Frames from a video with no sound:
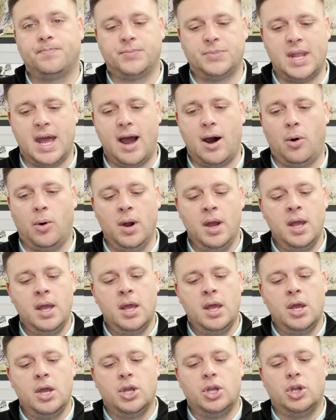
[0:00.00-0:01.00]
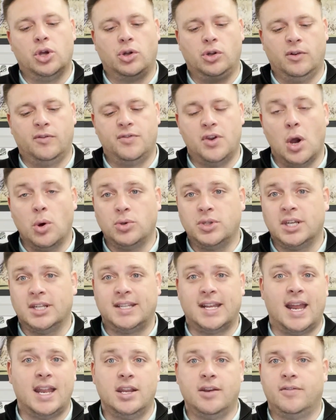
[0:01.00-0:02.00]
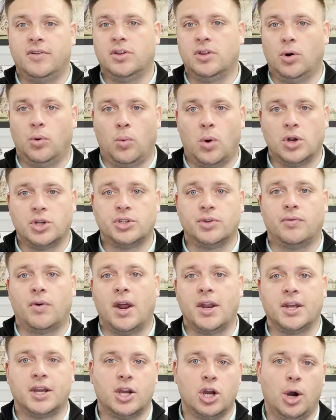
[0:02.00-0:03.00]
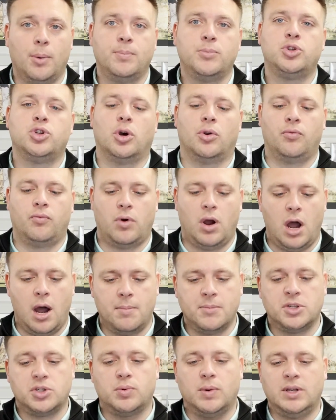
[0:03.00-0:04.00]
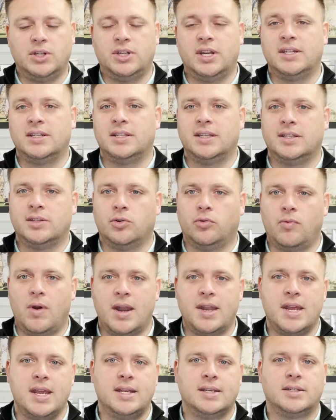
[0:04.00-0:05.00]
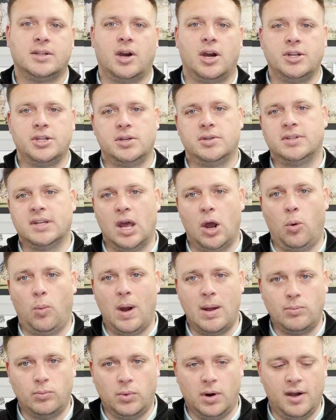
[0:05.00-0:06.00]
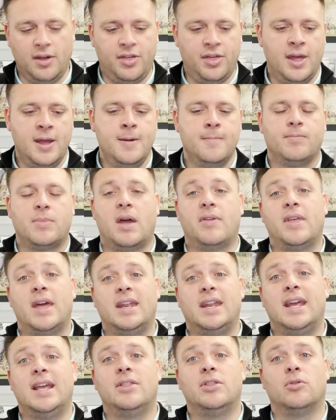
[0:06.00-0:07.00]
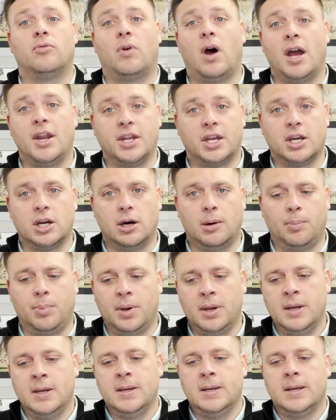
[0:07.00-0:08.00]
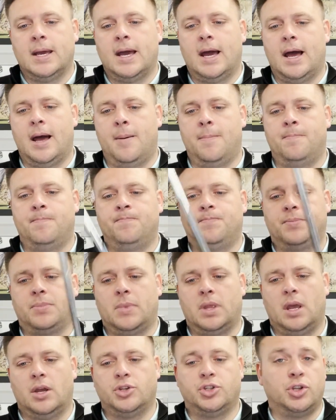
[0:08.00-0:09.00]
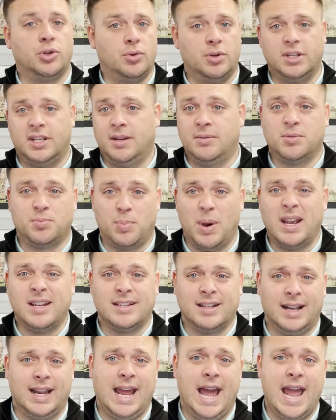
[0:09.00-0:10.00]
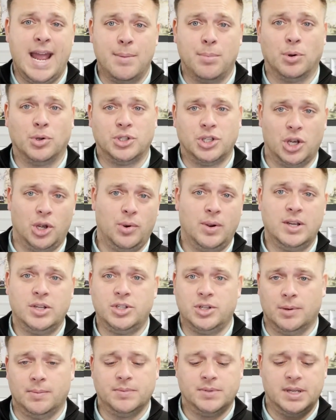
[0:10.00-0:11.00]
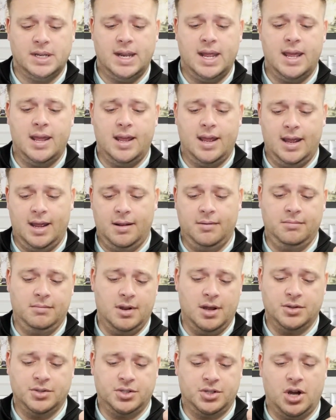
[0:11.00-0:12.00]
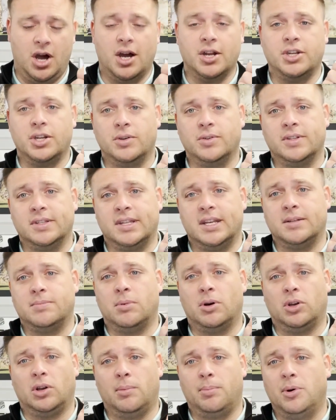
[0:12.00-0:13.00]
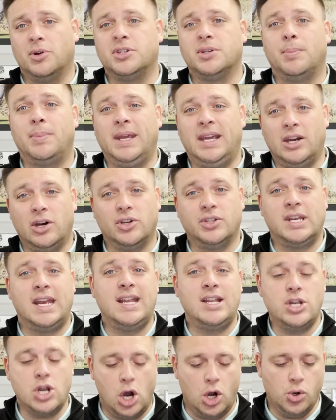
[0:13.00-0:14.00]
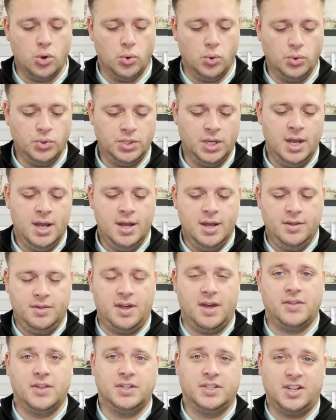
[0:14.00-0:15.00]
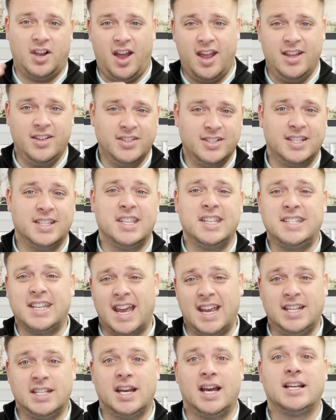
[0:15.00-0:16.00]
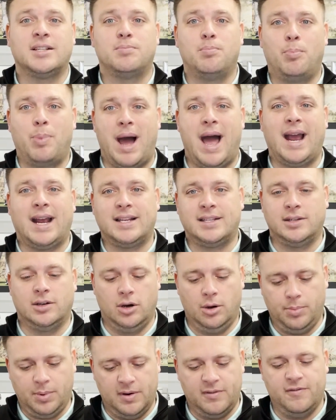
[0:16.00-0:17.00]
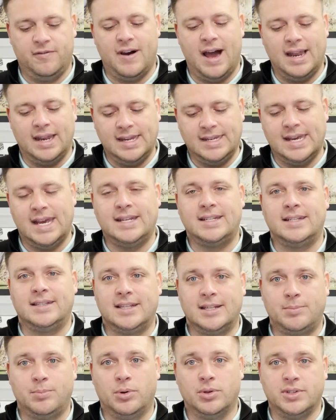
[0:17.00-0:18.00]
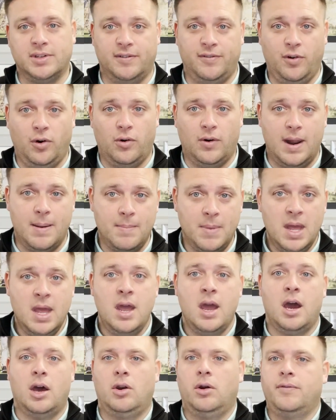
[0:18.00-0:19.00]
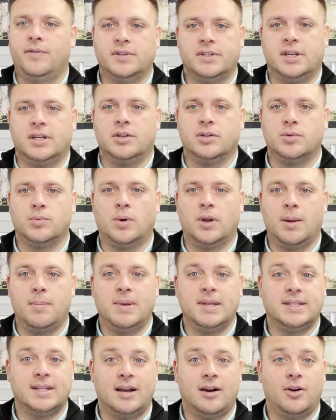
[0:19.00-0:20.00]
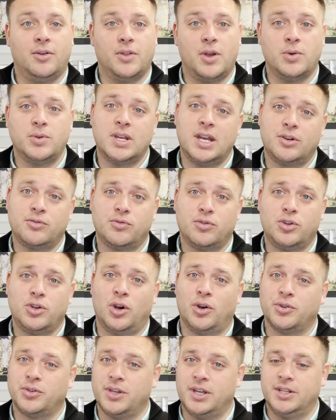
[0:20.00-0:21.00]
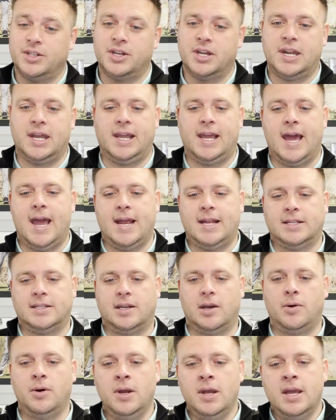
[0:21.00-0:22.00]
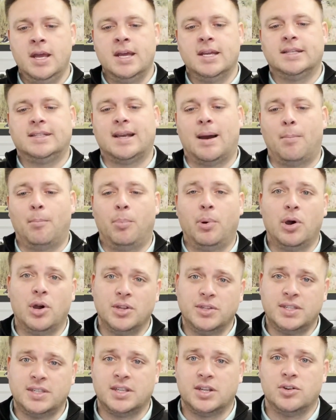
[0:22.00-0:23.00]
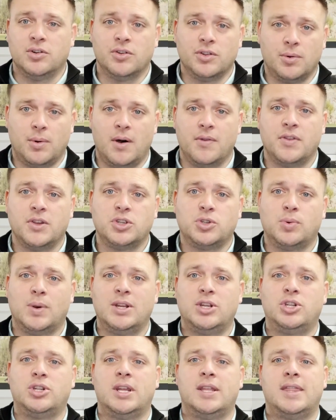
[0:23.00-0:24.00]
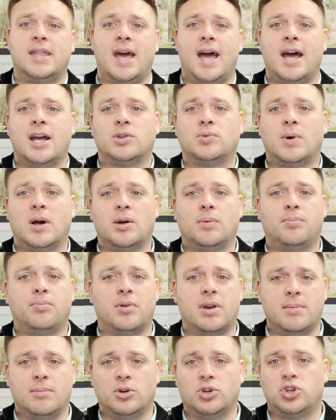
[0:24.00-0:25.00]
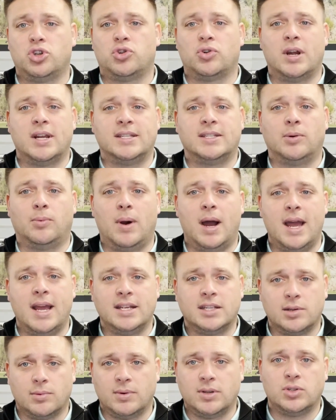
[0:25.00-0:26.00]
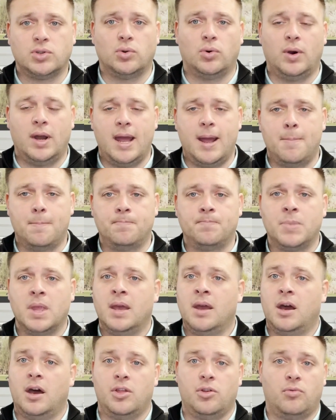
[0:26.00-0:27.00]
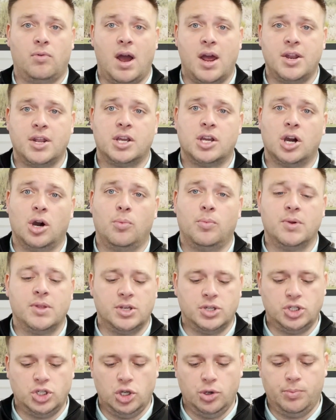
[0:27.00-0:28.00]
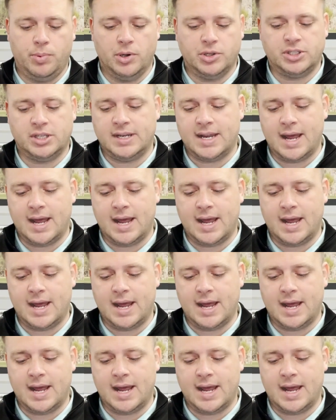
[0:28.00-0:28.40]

Now, you'll have noticed, any of you that watched the Ryder Cup, Jon Rahm switched into this already, started using it at Wentworth, and then in the Ryder Cup, um, as soon as he was basically able to, he jumped in, in and started using this model putter because he knows that the science and the data has backed up and validated this putter for him. And obviously, he doesn't want to miss out on those extra shots that he's going to gain. So Sam Burns is another one that switched in there as well pretty much straight away. So we saw him at the Ryder Cup with this new putter.